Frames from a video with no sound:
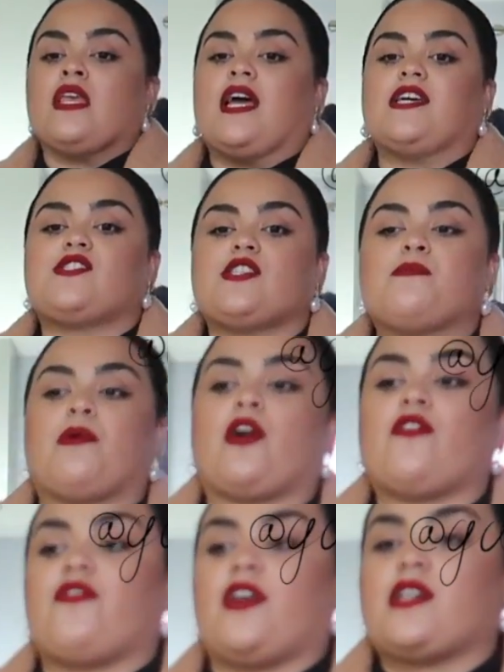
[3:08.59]
it's just
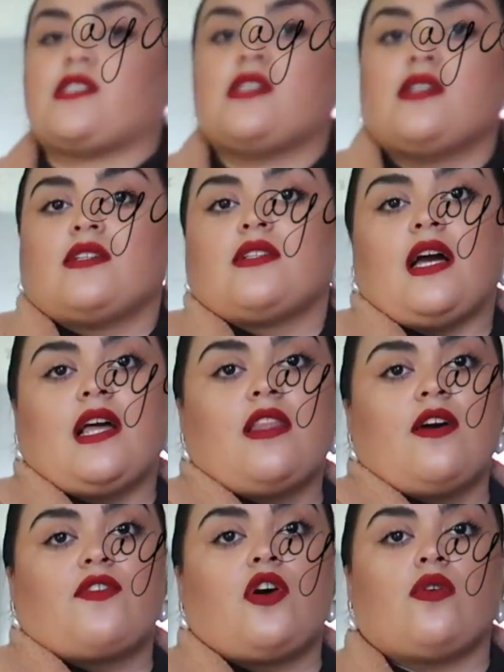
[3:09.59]
perfect. I
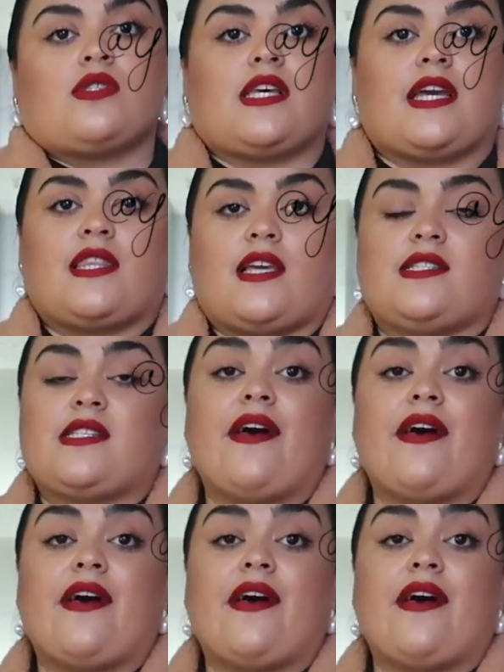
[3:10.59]
love coats like this.